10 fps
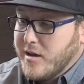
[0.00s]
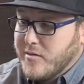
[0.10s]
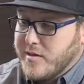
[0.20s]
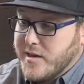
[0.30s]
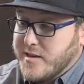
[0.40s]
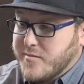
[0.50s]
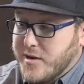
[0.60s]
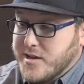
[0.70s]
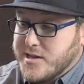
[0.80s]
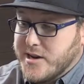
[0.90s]
with these
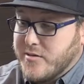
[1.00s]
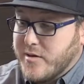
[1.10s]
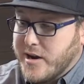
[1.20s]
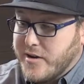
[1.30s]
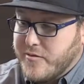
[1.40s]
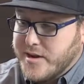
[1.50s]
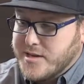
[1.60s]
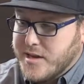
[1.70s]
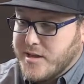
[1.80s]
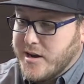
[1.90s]
buttons here, where I can
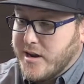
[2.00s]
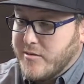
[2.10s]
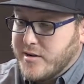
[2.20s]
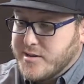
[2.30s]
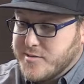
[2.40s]
reset the network